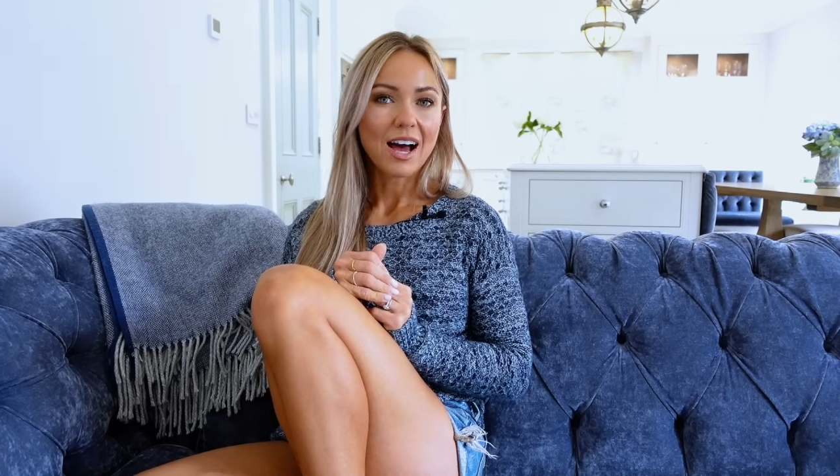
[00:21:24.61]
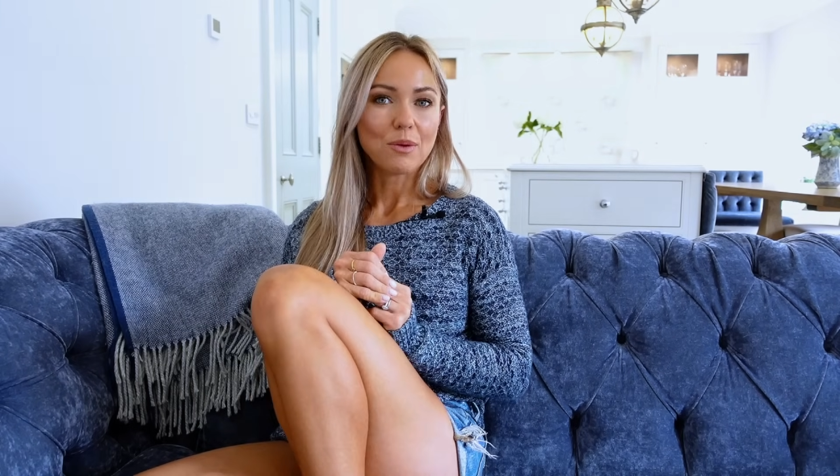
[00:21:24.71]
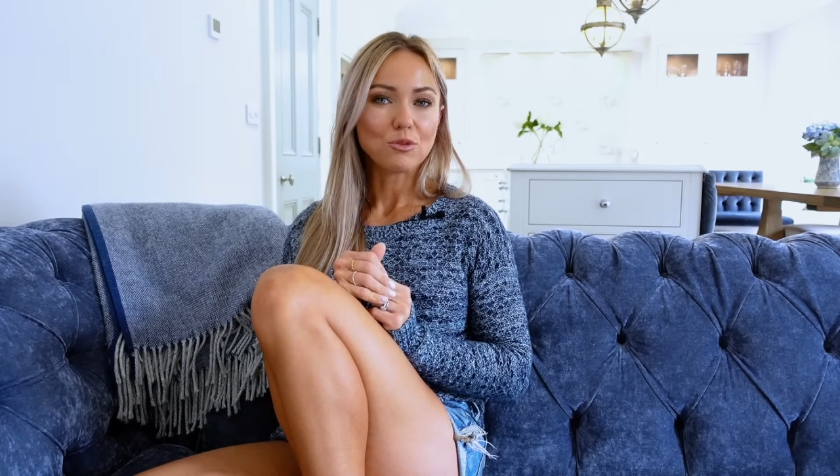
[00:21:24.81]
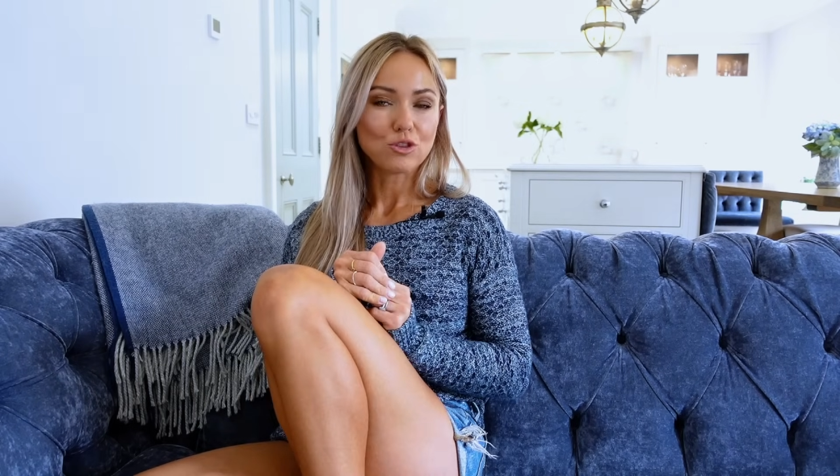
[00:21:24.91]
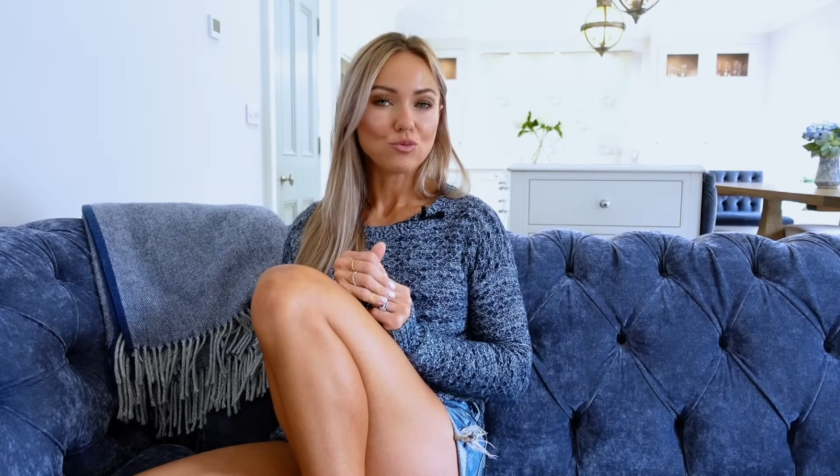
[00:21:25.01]
I
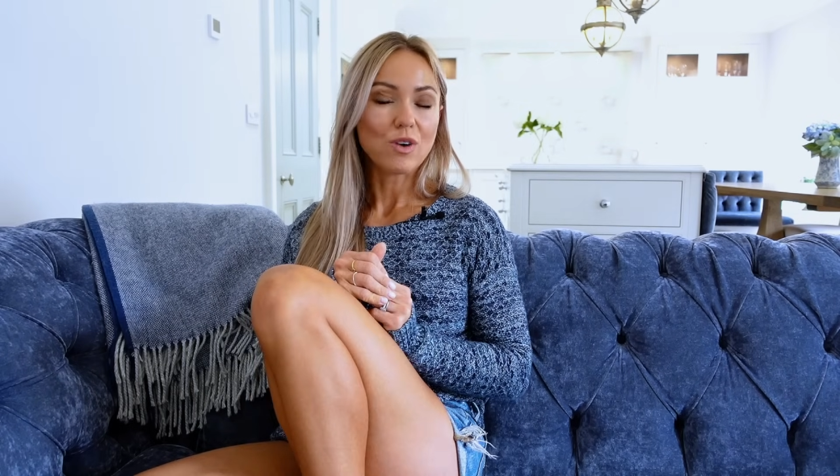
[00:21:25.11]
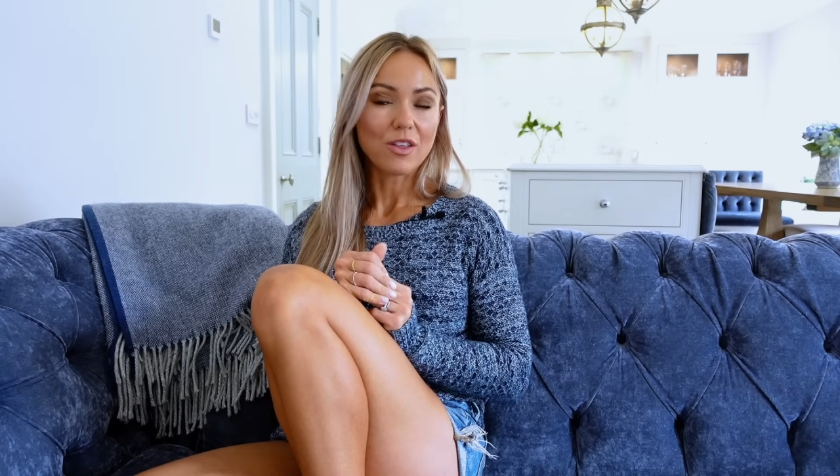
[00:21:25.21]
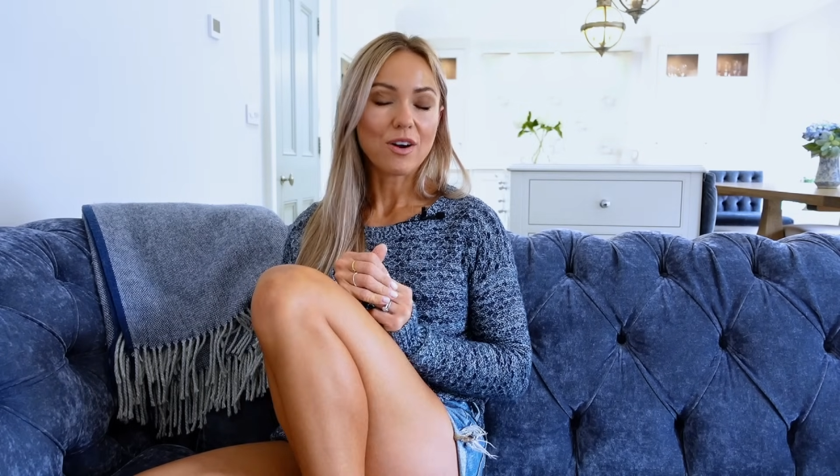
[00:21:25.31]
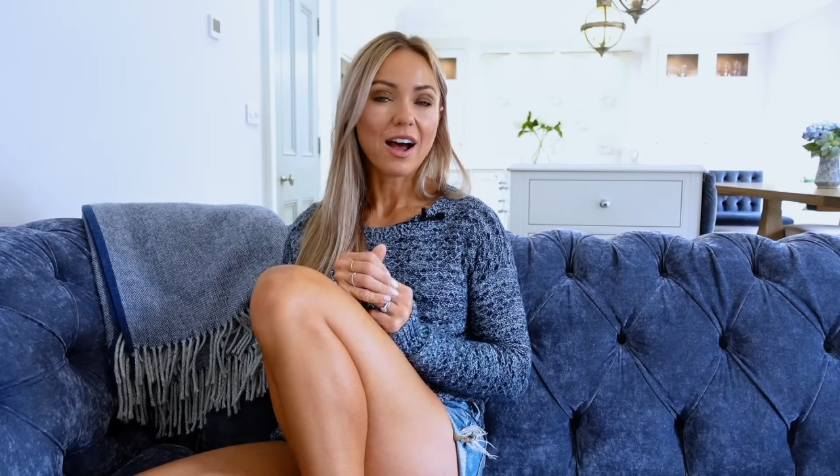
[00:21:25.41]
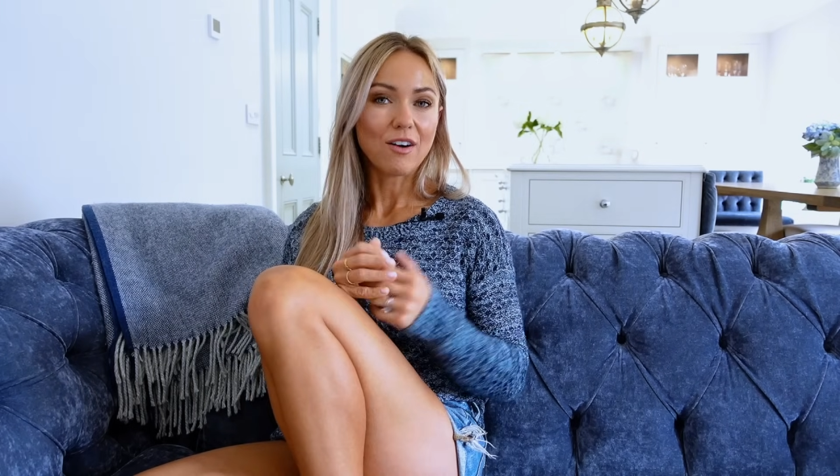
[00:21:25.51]
would just
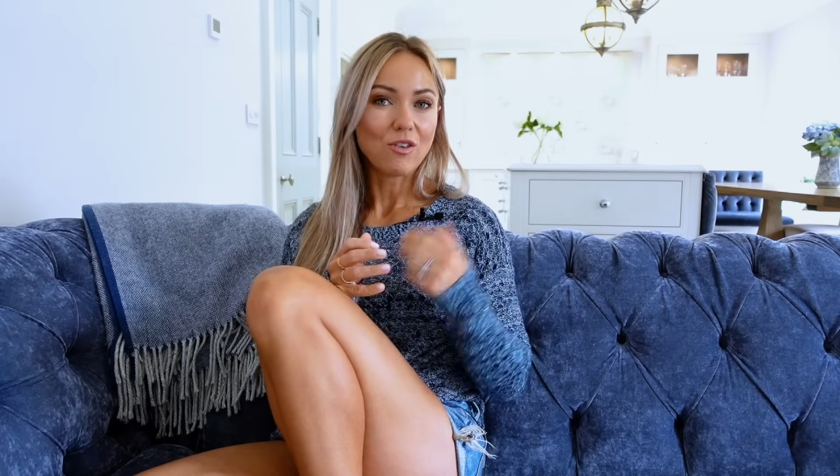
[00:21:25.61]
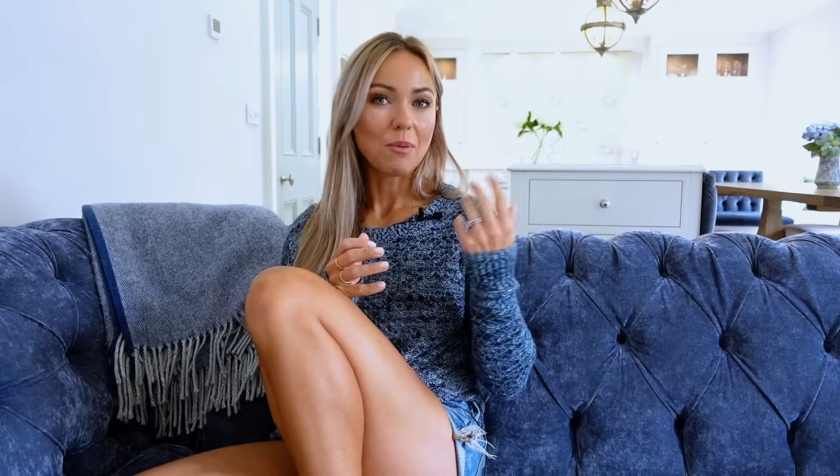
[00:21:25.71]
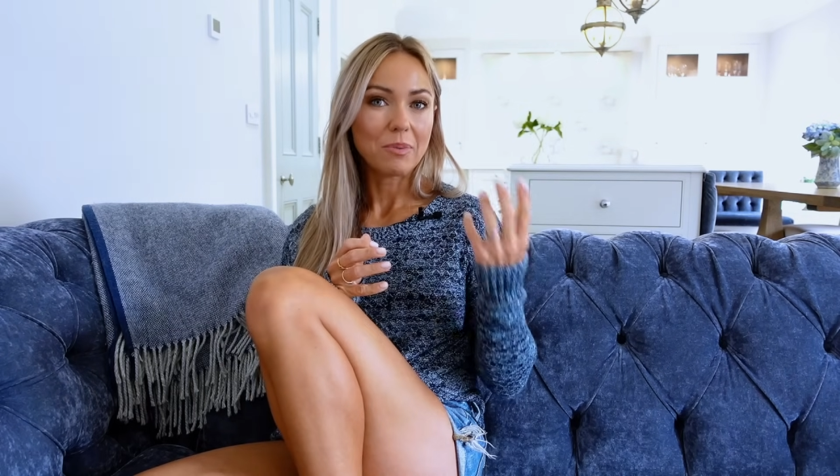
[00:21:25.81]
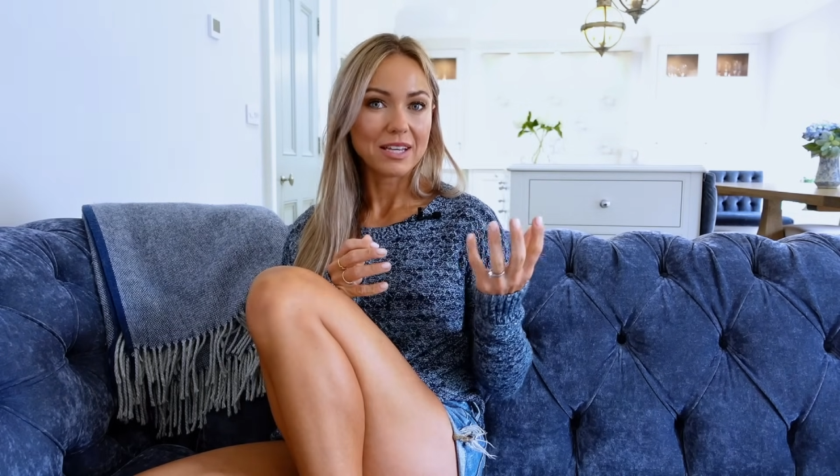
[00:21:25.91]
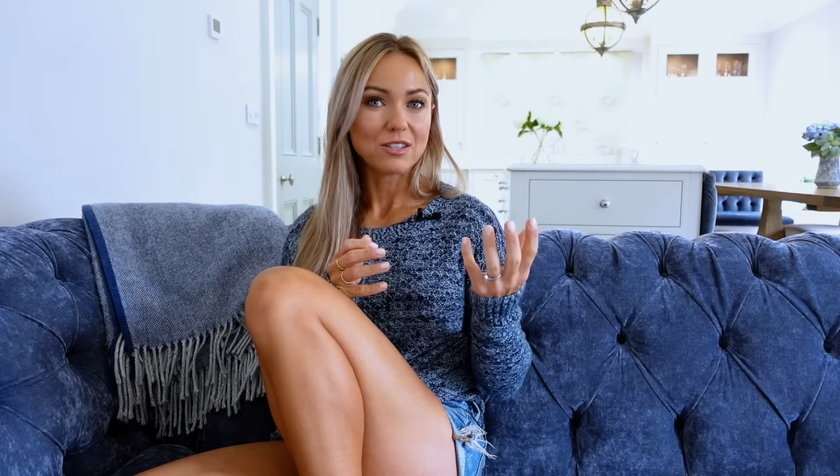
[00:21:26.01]
rather have a
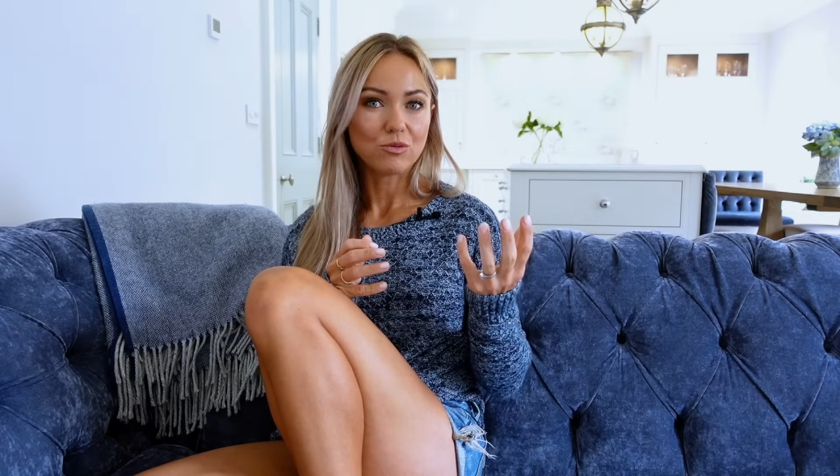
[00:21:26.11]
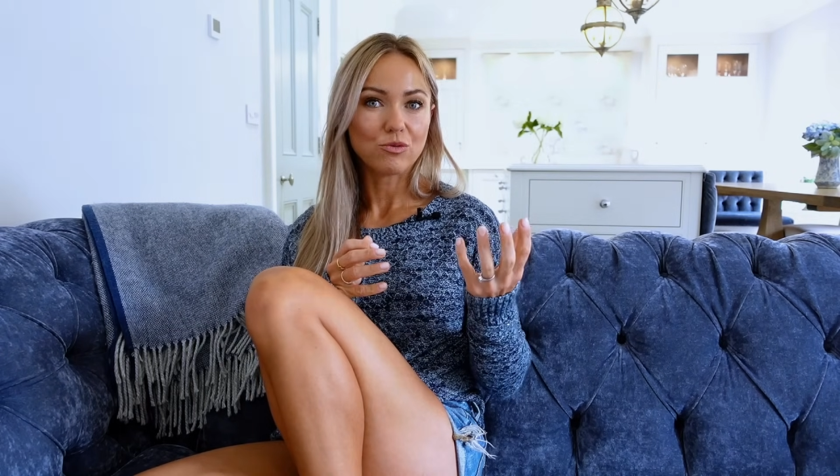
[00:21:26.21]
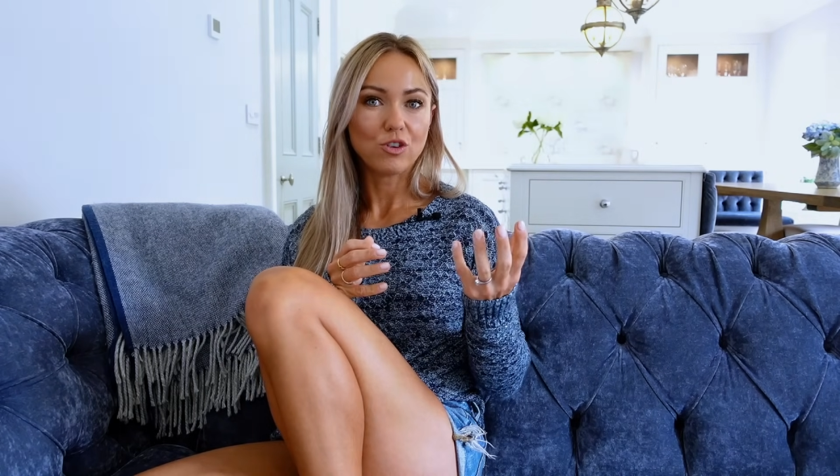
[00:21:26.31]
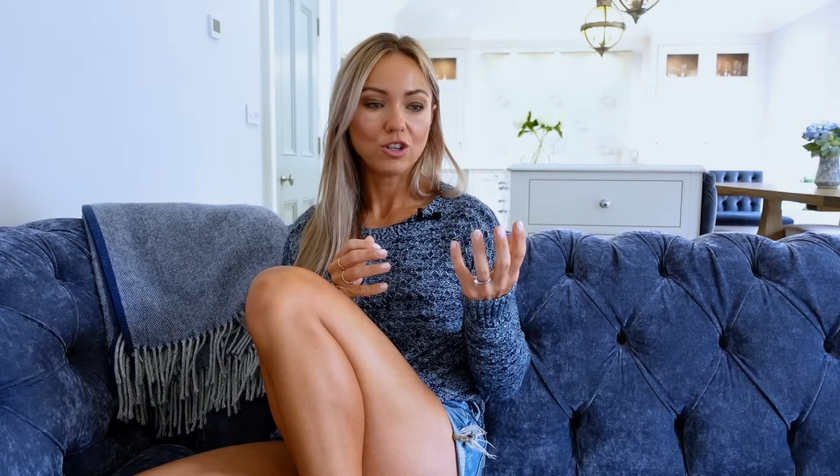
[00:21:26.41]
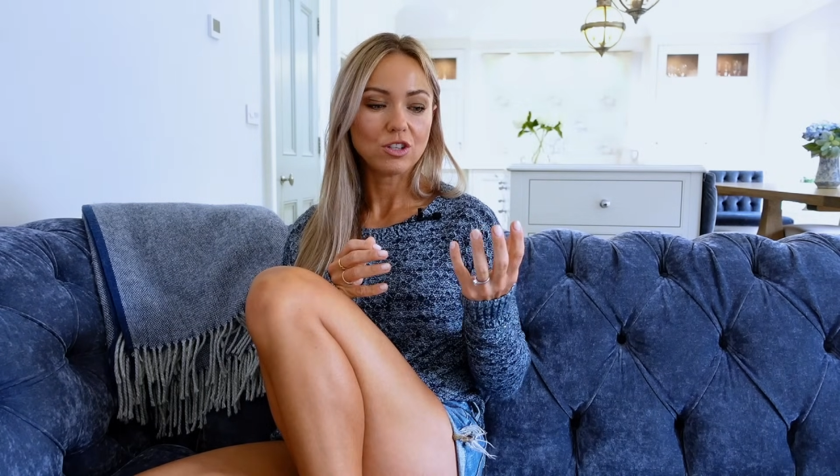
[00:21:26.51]
piece of
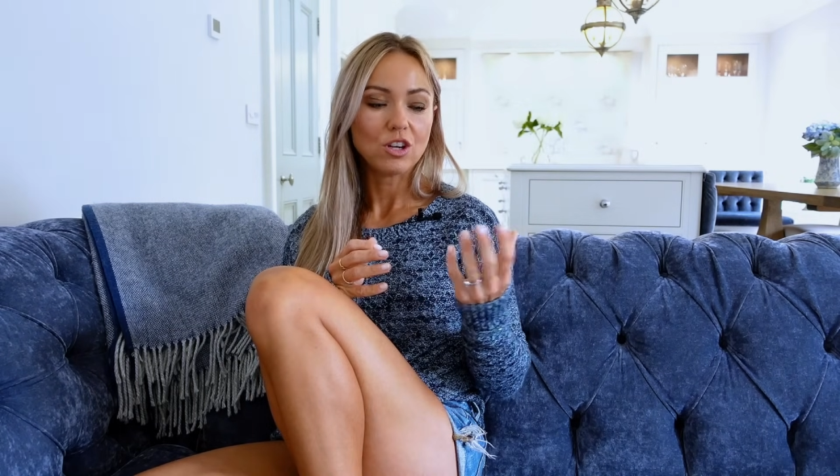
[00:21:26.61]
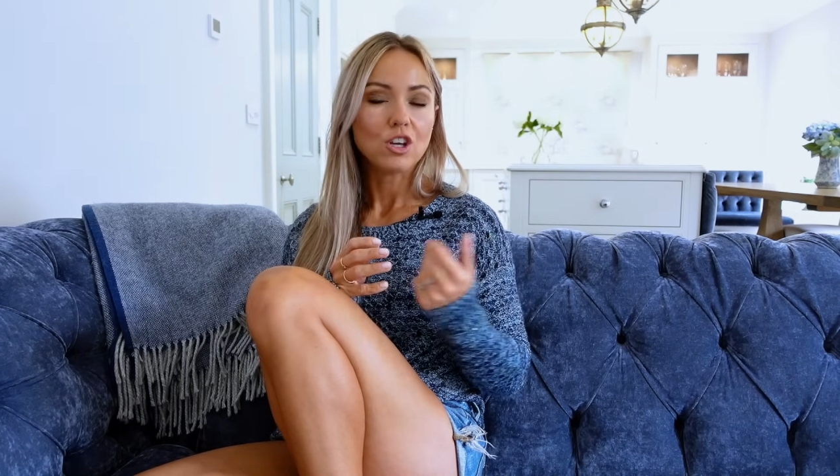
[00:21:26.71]
fruit.